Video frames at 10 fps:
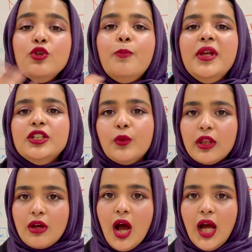build with
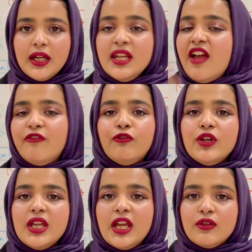God in
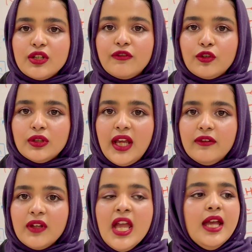every area of your life.
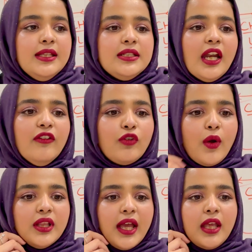Instead of
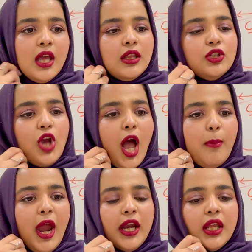going like the job
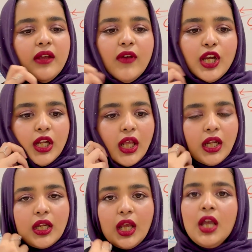market,
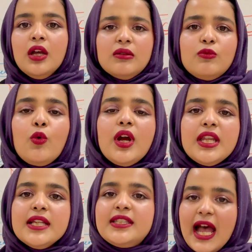
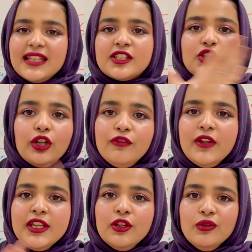is that
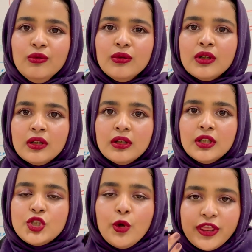serving you
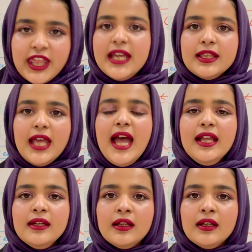to think that?